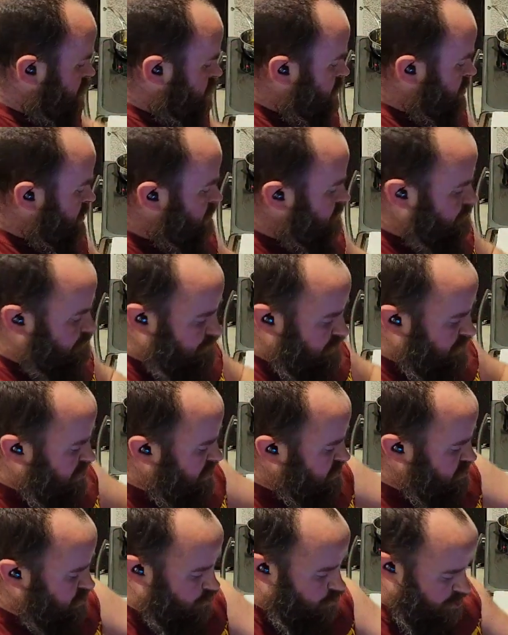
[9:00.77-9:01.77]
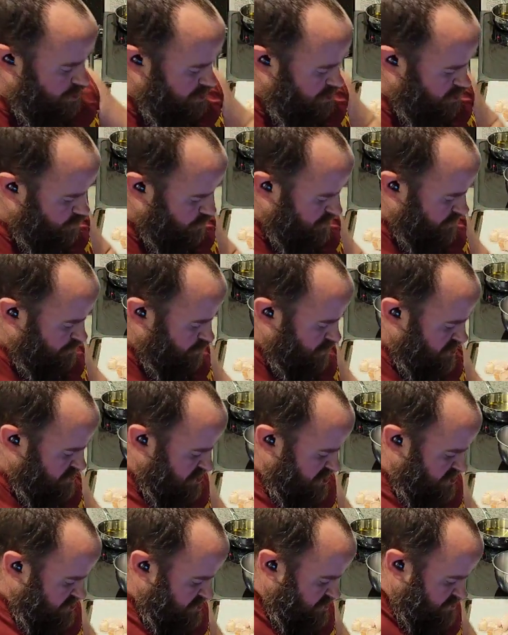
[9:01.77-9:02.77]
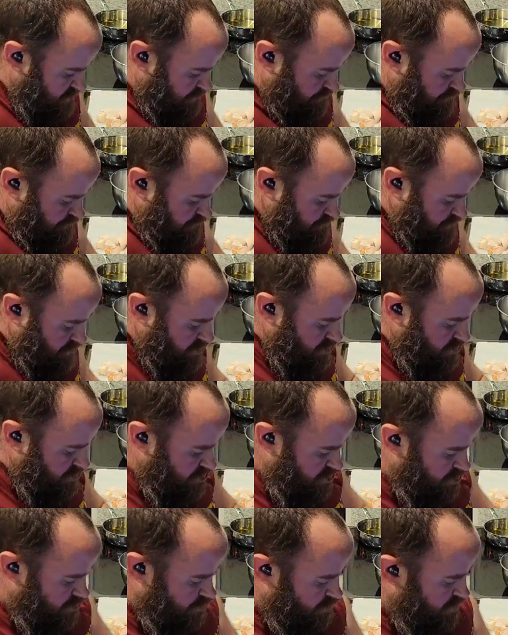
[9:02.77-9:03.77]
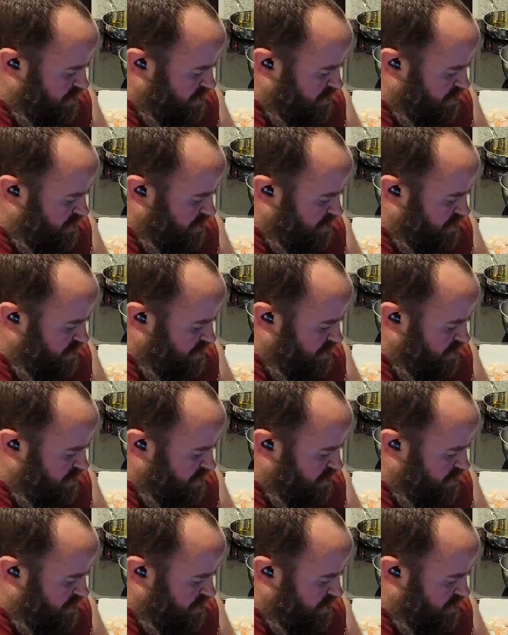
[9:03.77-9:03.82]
going, it's a really quick process. So